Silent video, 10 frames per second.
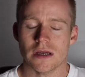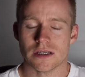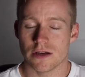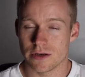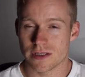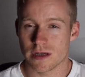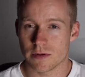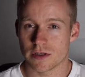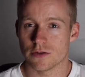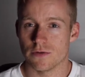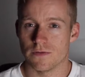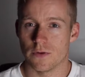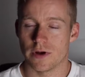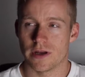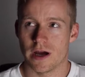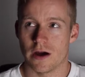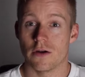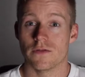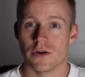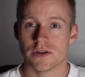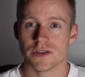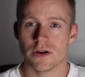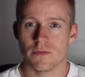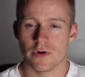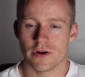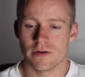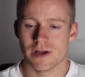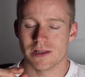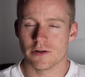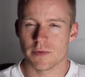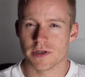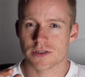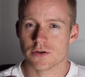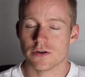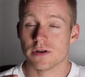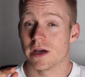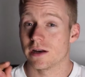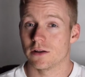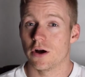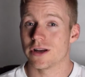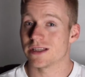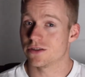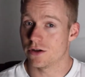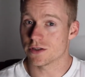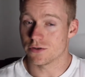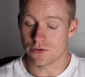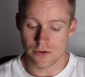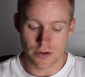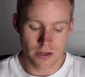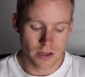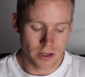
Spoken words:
So it is something to avoid overdosing on, where a little bit is good and a lot is not so good.